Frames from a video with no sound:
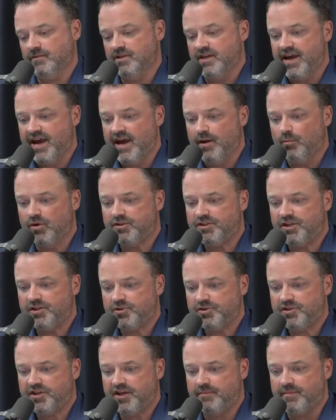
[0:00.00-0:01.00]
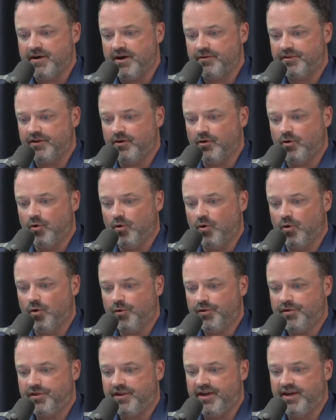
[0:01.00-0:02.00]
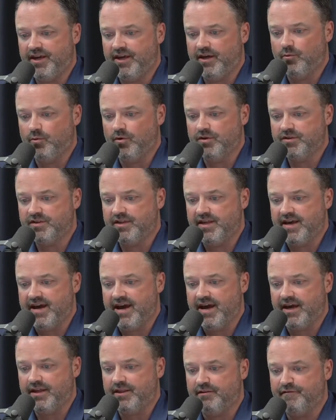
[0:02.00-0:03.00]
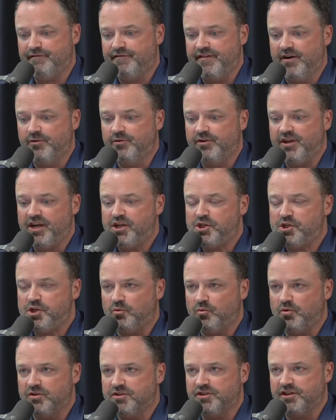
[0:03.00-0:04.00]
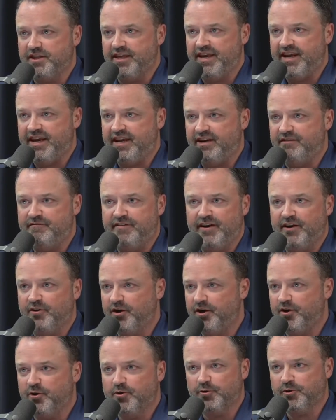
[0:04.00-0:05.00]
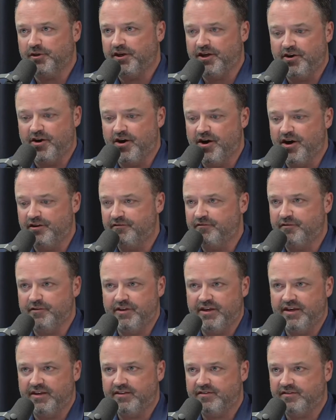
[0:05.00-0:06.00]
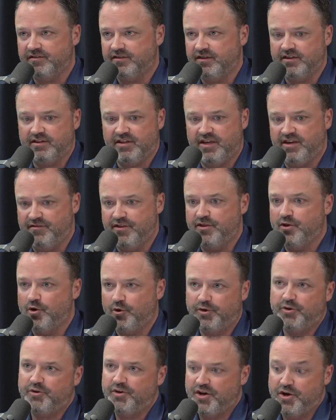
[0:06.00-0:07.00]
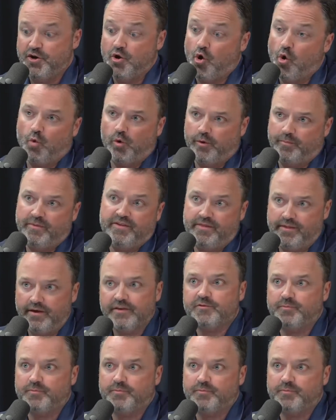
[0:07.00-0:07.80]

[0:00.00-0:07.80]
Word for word: Yeah. And what's interesting about the whole thing was that the foundation was laid very early on for this, even though you didn't know it would be this